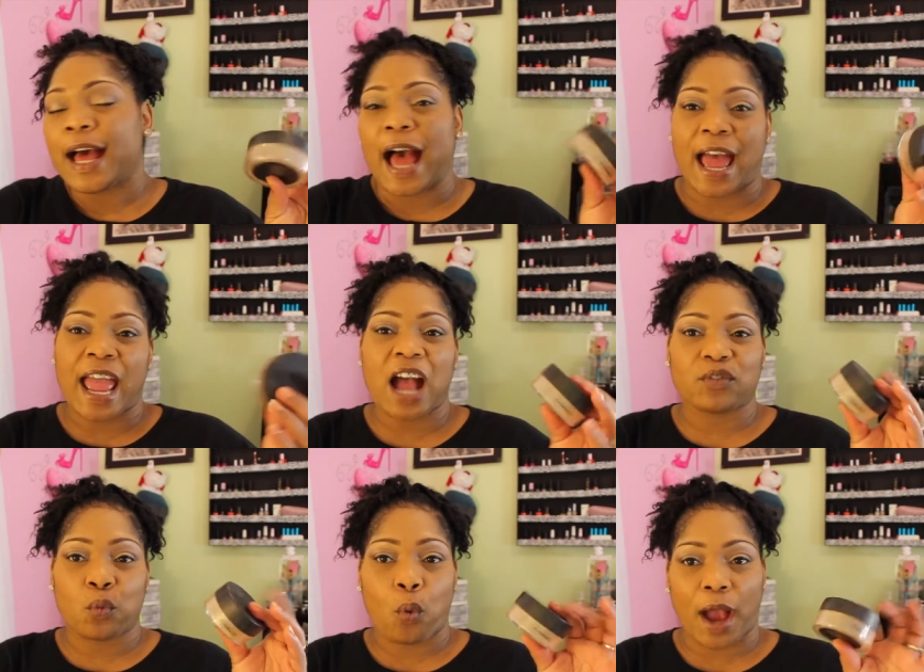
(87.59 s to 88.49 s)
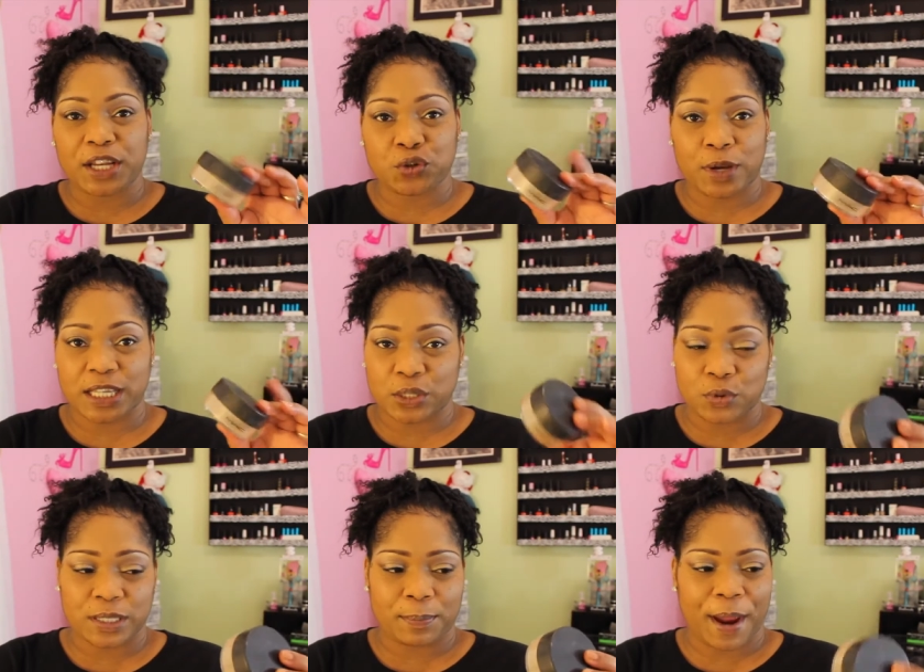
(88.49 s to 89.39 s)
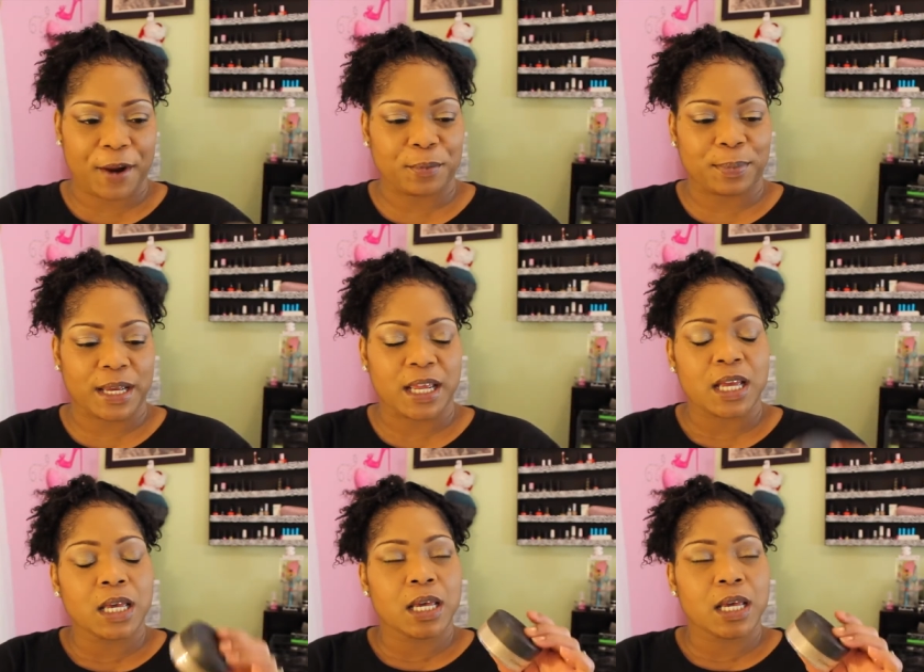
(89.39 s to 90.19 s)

I have a white translucent powder, but